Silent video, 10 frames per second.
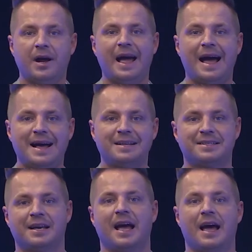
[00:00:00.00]
has
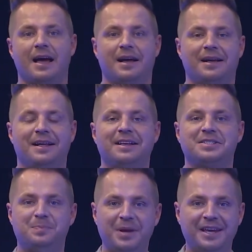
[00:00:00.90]
a
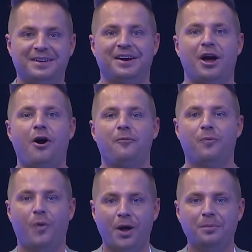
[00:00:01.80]
speed
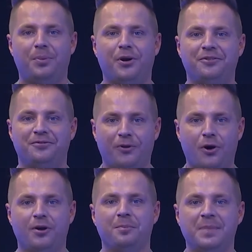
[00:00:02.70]
4.5
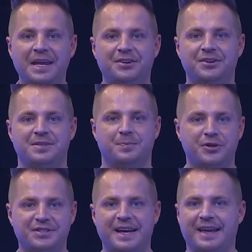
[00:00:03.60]
meters
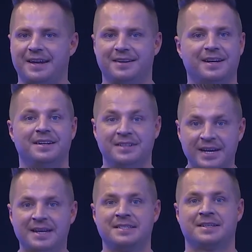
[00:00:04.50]
per second.
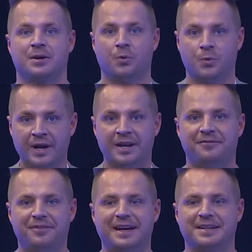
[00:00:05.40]
That's really
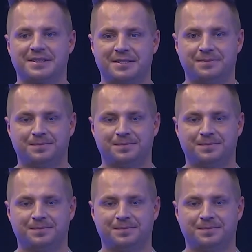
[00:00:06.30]
fast.